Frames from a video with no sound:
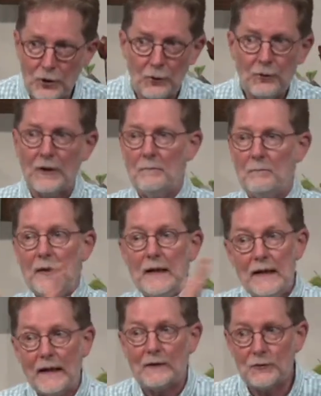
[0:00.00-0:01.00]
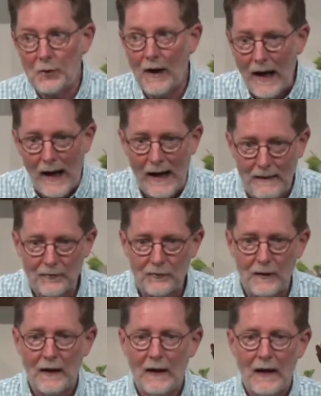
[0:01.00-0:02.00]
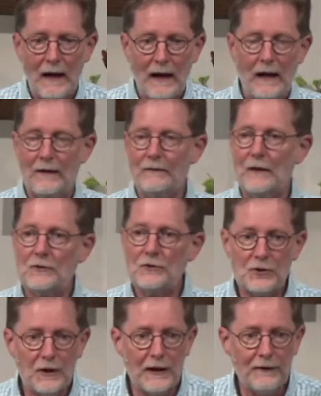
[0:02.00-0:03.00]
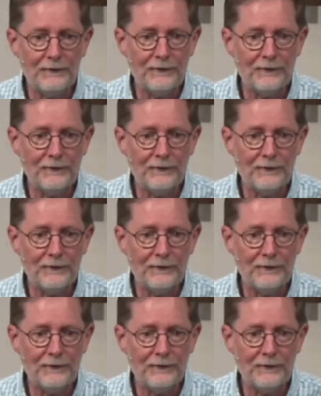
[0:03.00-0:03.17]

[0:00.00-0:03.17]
competing tribes. Uh, the chief